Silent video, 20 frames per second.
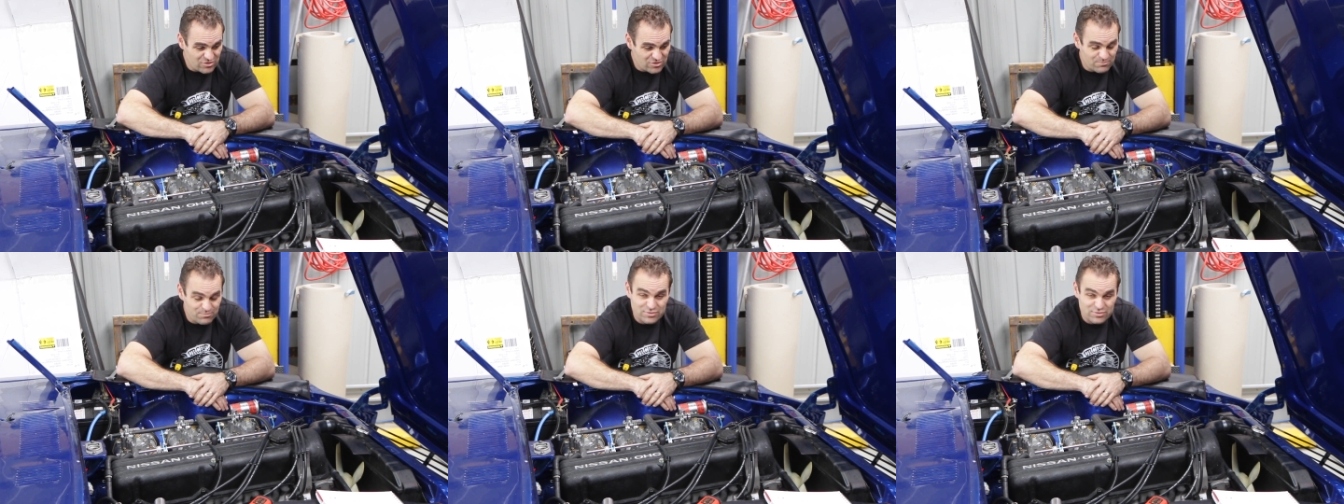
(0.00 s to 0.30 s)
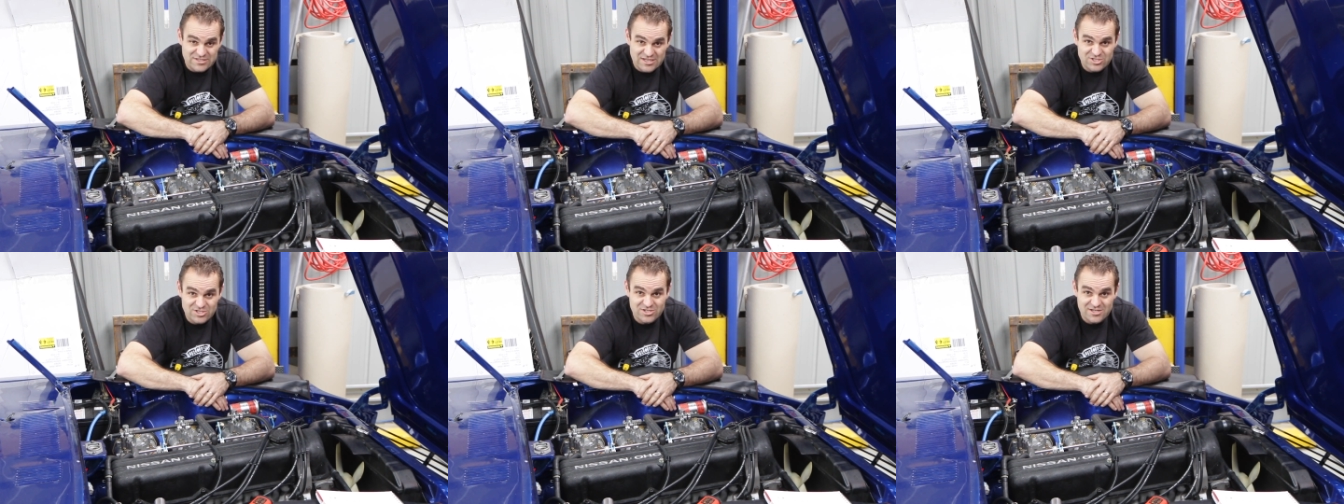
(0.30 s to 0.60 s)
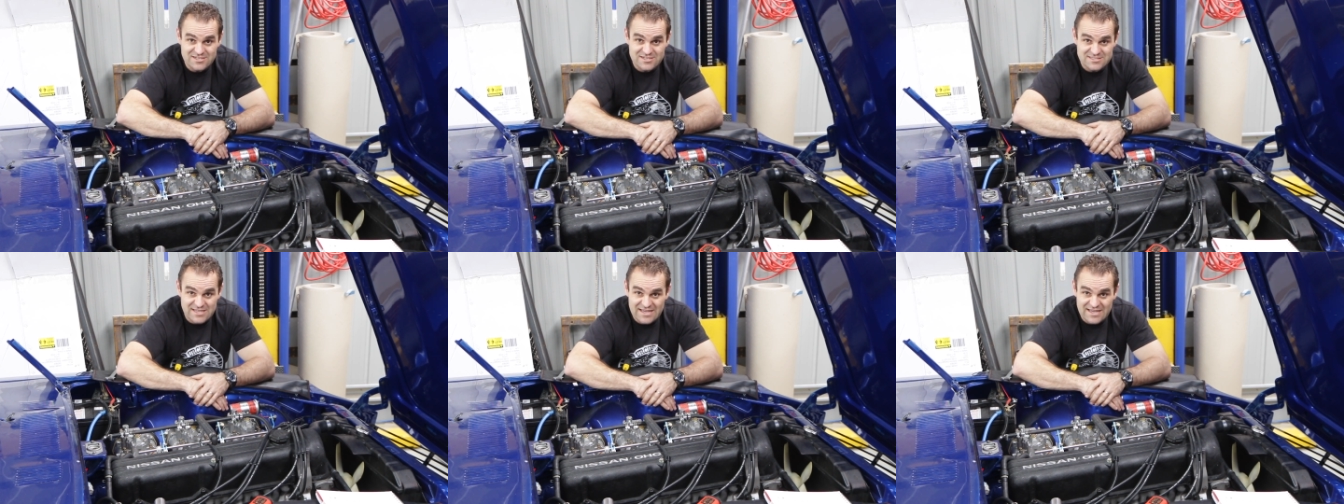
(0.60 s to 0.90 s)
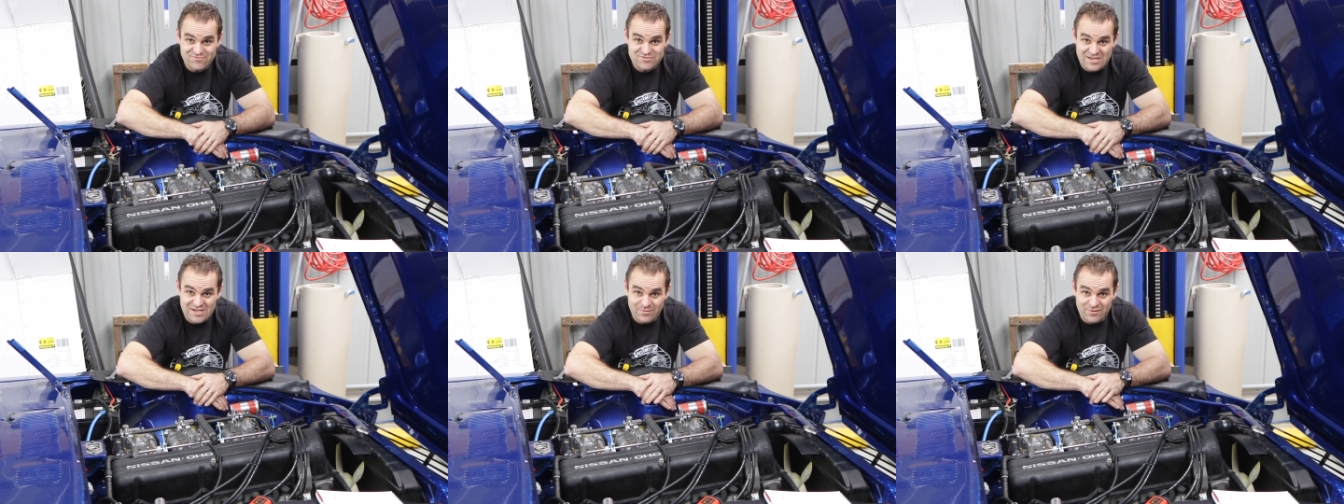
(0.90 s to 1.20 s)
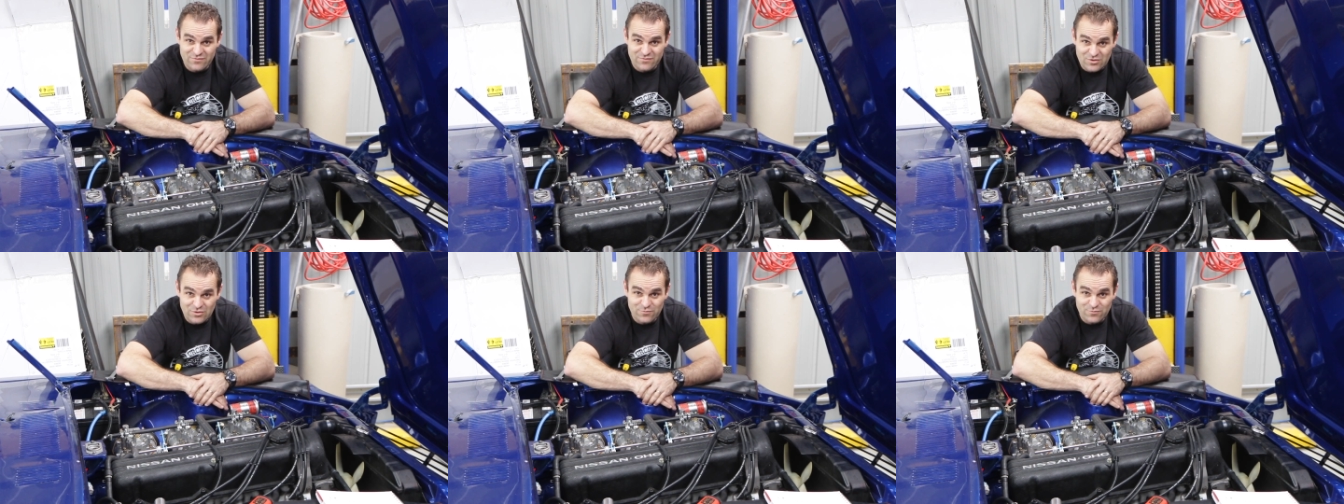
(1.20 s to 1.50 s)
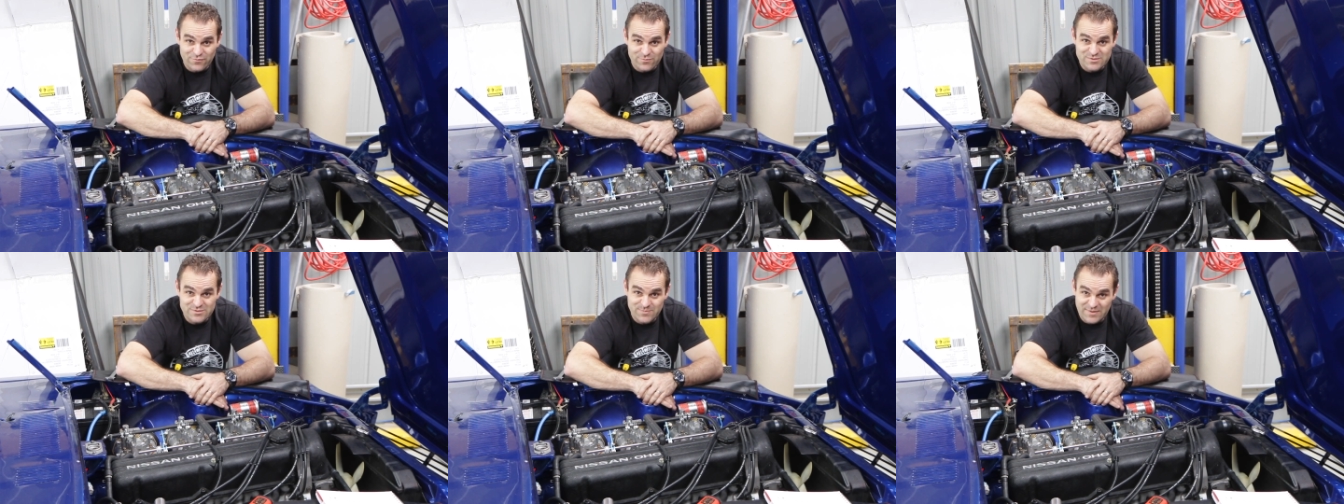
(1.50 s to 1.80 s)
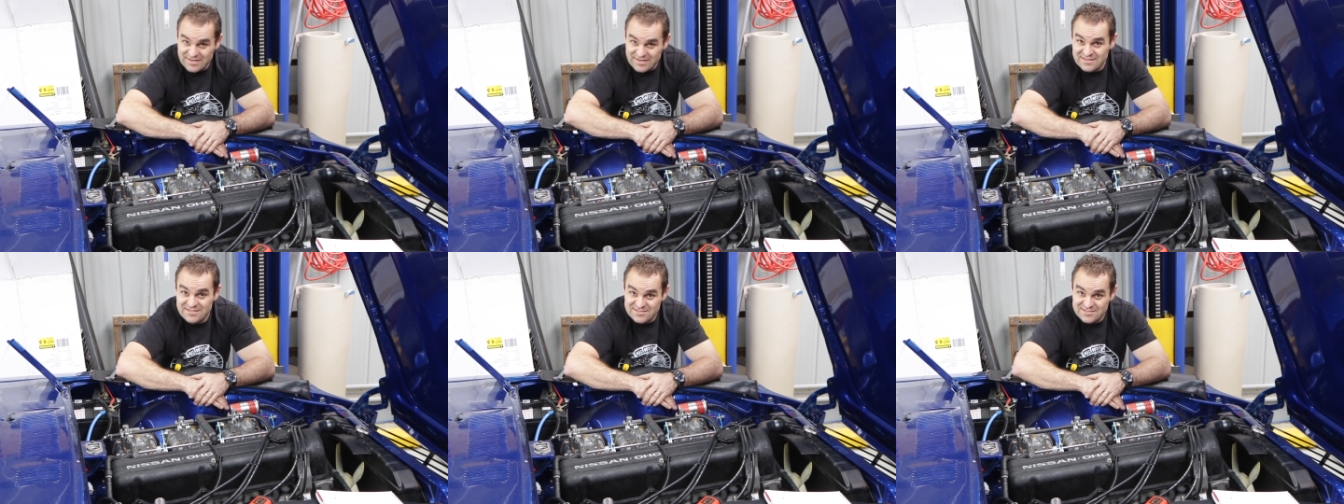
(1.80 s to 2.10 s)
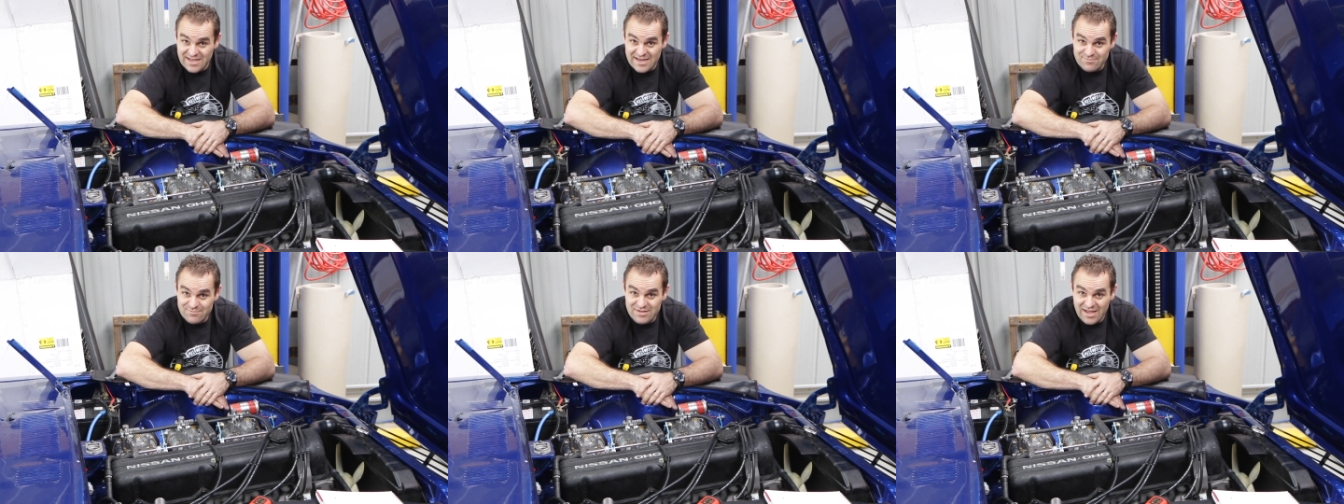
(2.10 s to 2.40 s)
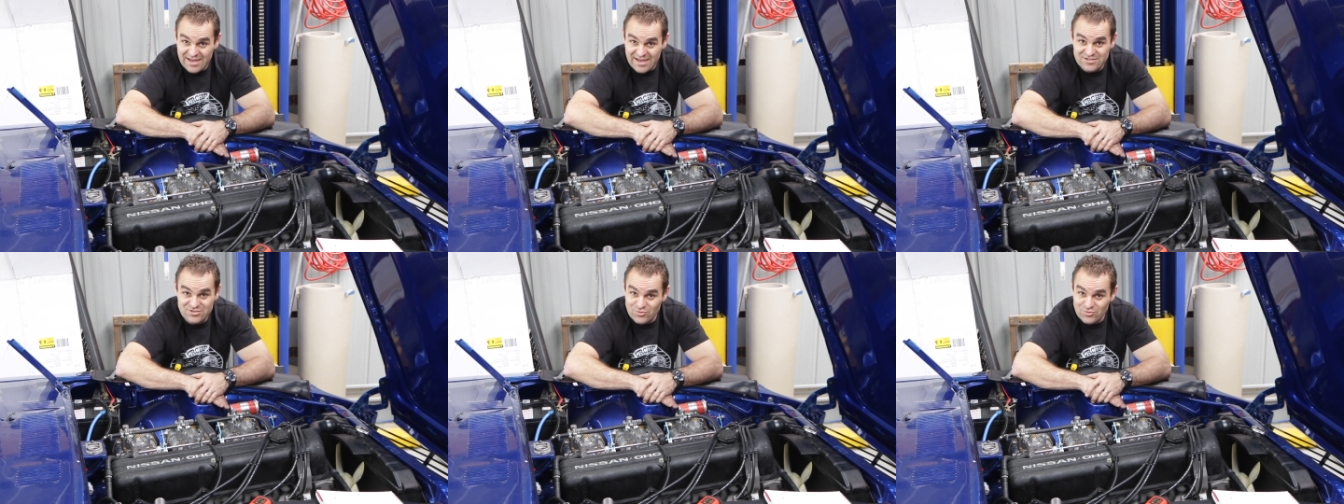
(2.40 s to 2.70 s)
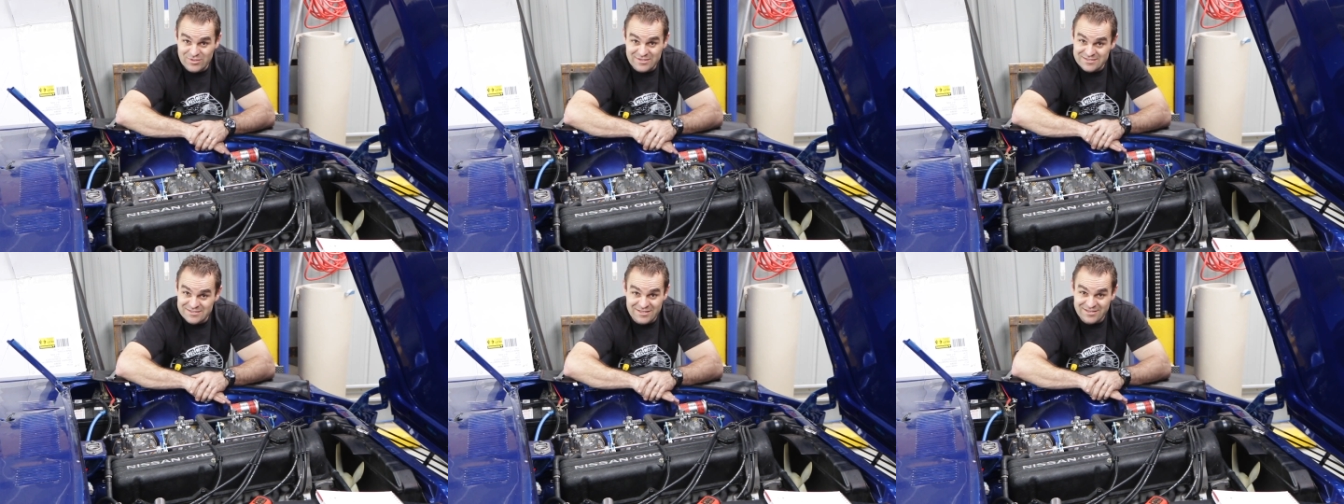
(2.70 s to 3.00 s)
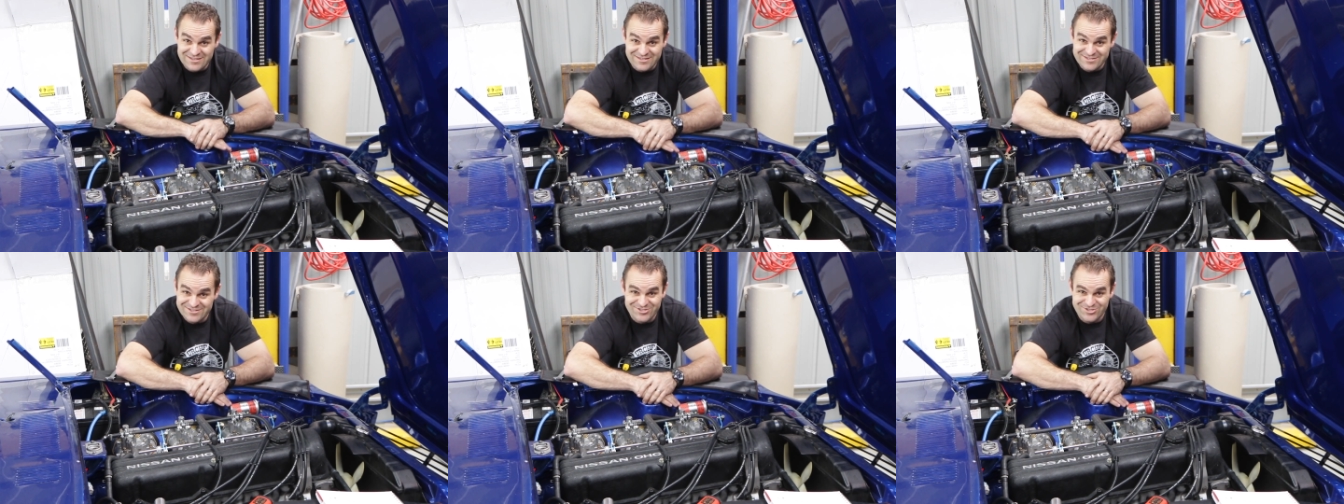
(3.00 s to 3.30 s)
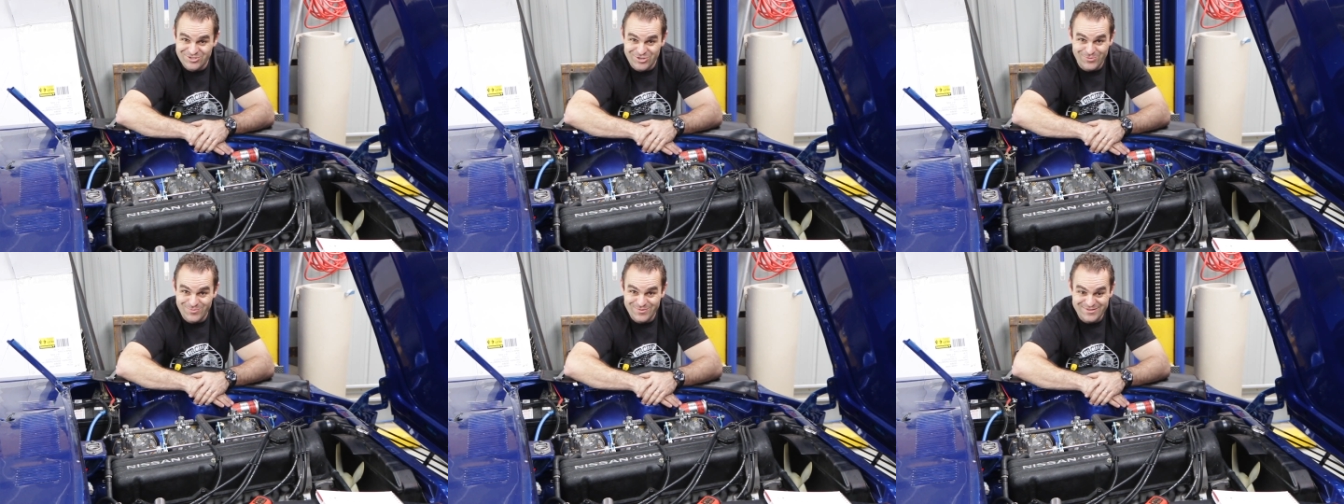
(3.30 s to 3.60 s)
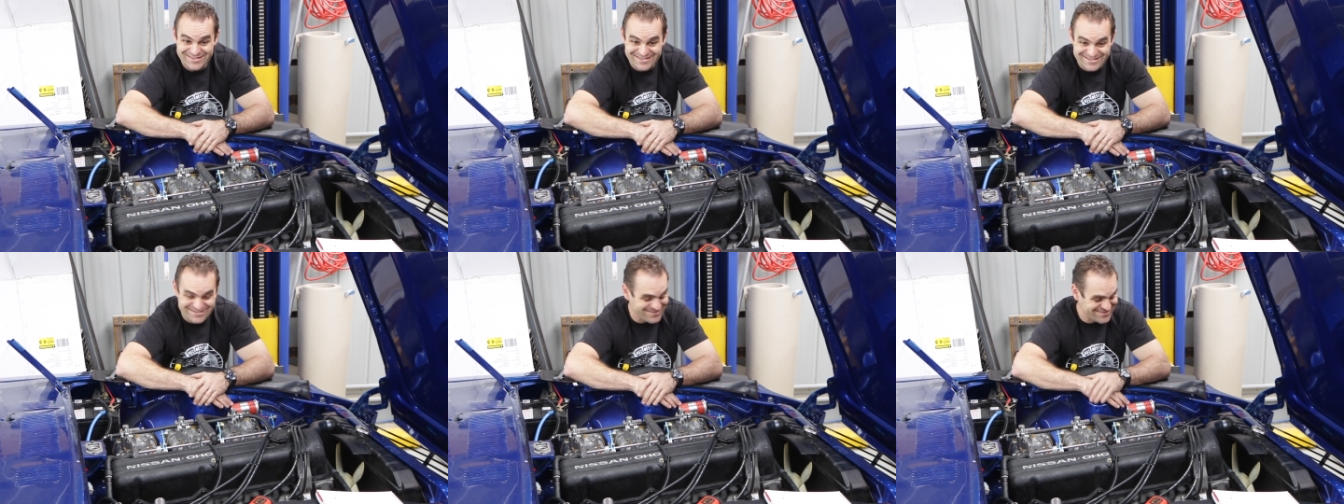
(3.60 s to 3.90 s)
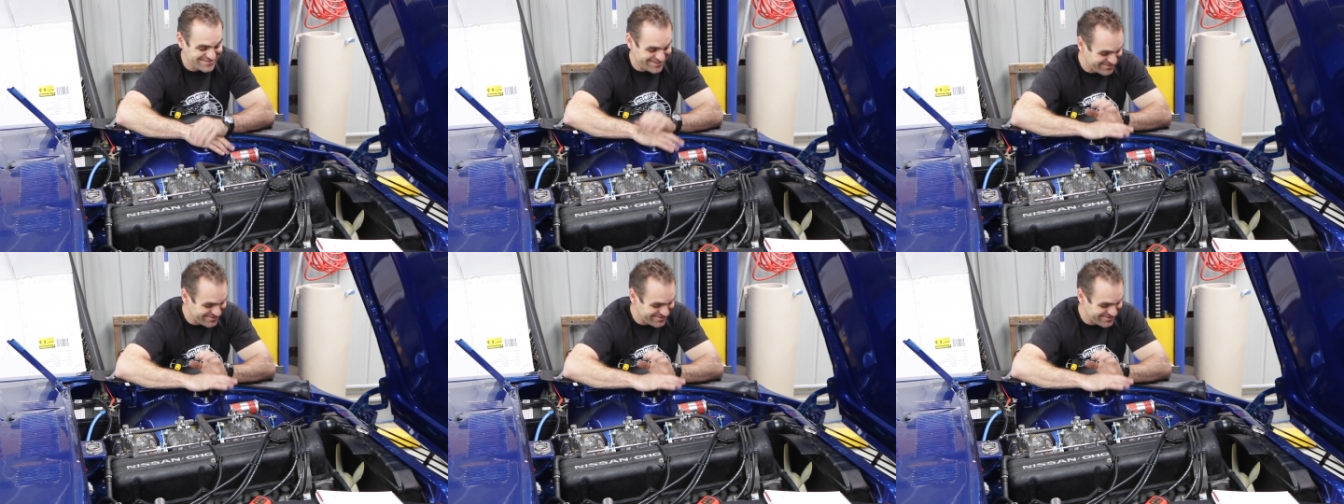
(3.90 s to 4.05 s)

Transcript: could potentially save some of you from spending the same day doing stupid things.